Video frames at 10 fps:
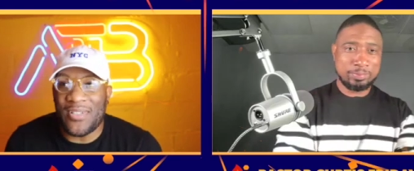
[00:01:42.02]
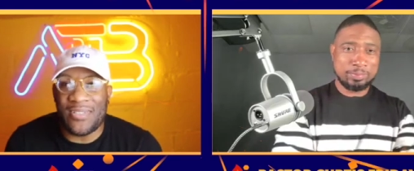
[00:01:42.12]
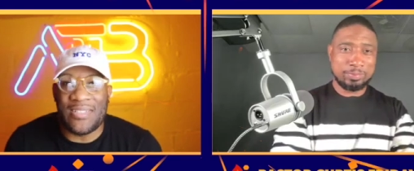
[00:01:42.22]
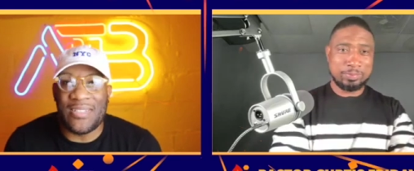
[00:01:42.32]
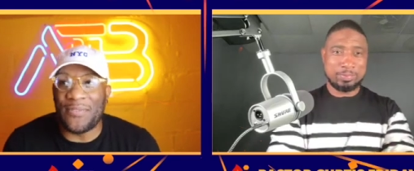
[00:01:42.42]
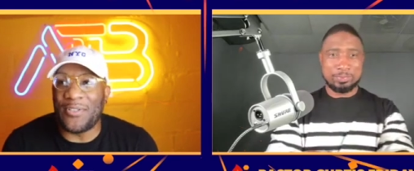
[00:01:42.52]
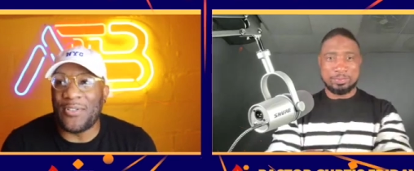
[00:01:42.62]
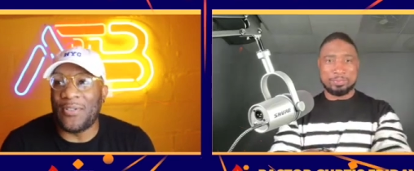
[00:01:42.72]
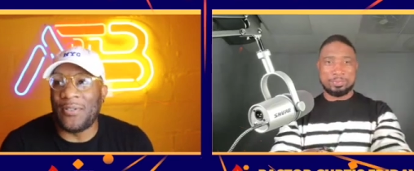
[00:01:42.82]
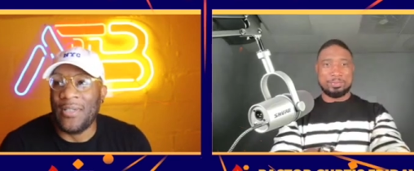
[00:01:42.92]

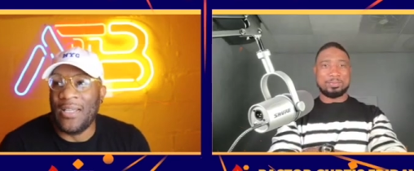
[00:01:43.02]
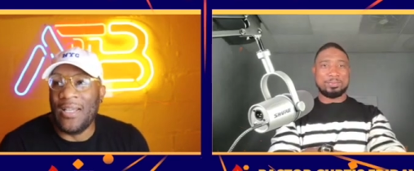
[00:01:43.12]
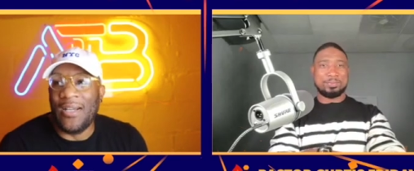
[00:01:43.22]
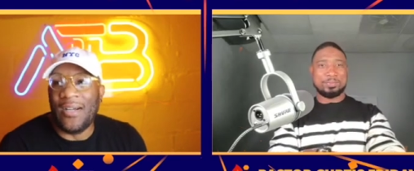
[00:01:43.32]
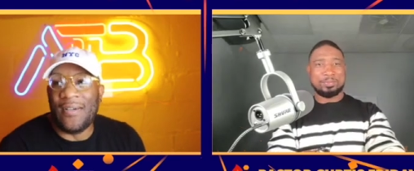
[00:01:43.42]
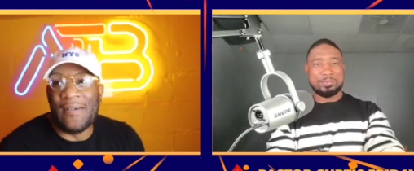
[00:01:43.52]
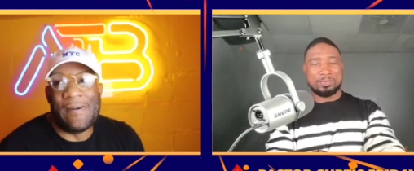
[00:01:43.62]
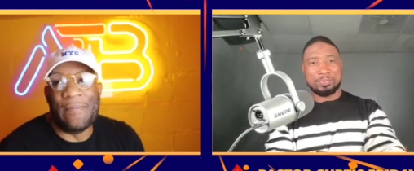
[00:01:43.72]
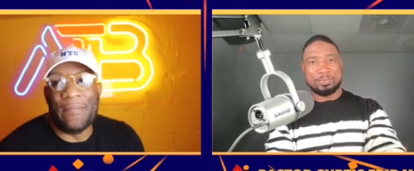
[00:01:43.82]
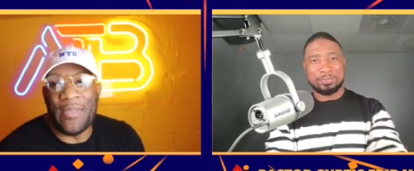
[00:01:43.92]
Speaker 1: difficult.
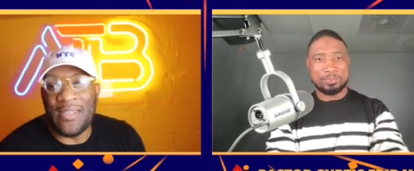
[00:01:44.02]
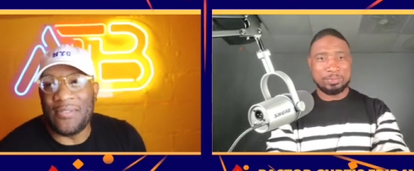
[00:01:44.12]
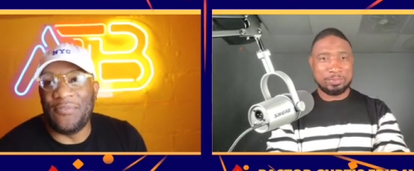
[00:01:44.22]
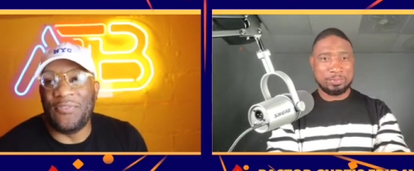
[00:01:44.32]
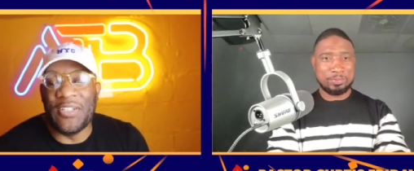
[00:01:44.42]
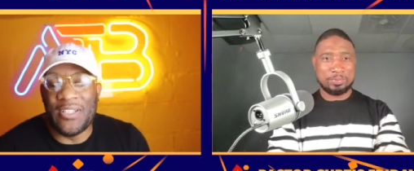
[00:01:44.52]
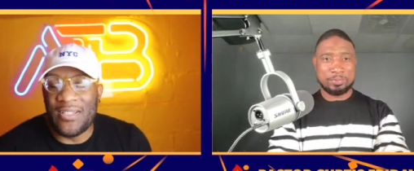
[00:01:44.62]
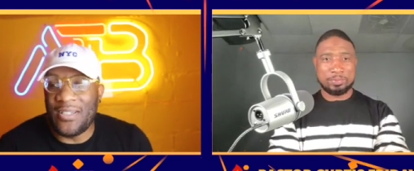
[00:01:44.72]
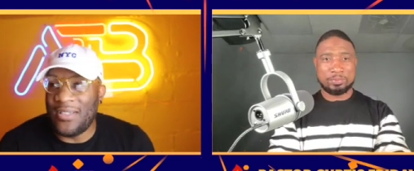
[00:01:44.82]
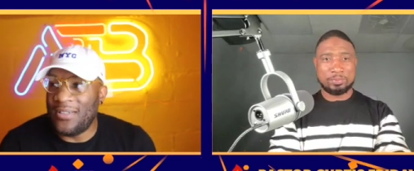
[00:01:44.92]
Um, it's
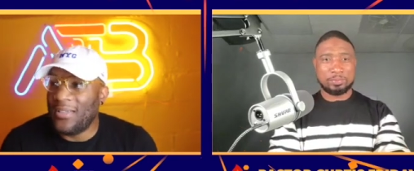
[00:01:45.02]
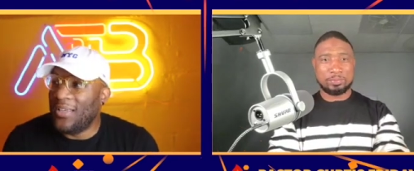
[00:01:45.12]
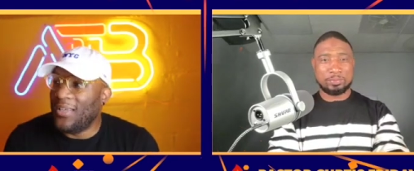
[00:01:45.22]
fun.